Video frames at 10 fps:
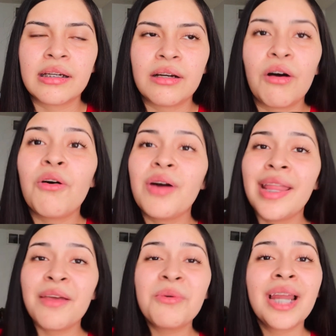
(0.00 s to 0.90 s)
oh and
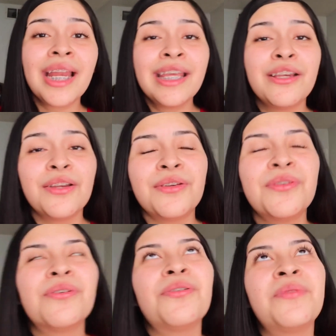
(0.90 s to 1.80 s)
then when I need
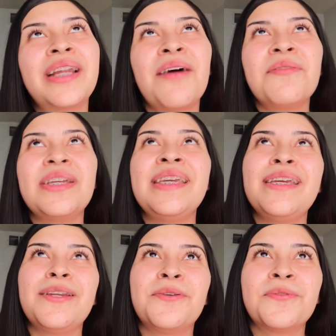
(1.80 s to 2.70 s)
when I
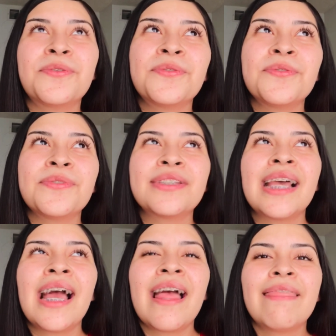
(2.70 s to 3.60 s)
eat noodles
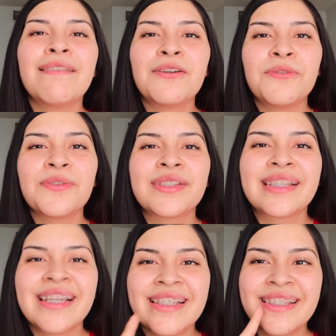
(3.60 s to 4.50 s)
the noodles
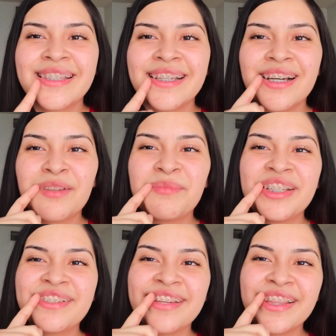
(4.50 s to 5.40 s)
get stuck
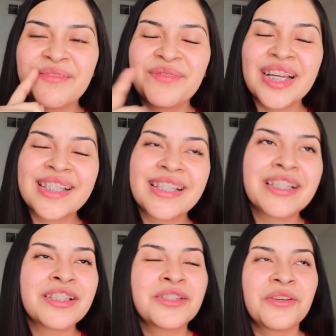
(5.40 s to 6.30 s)
between the braces
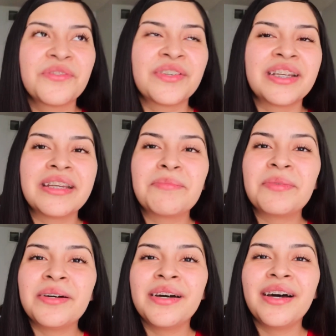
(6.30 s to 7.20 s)
it's so funny
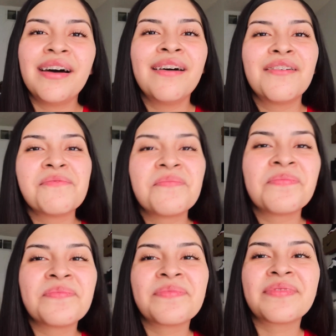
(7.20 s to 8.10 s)
but um
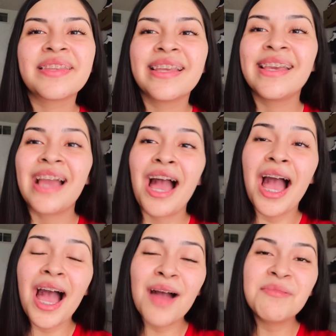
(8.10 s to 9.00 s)
yeah
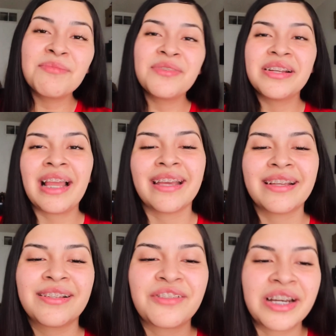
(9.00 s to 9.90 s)
I mean like
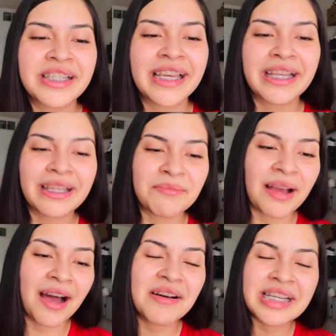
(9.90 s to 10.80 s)
trying to take them
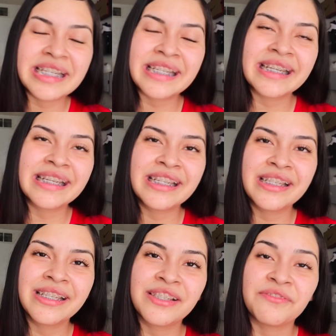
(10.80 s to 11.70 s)
out and shit
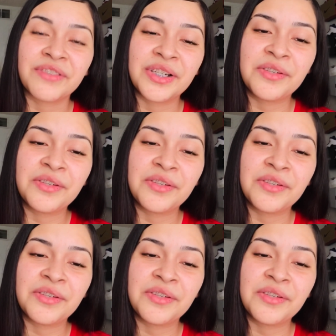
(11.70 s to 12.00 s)
it's funny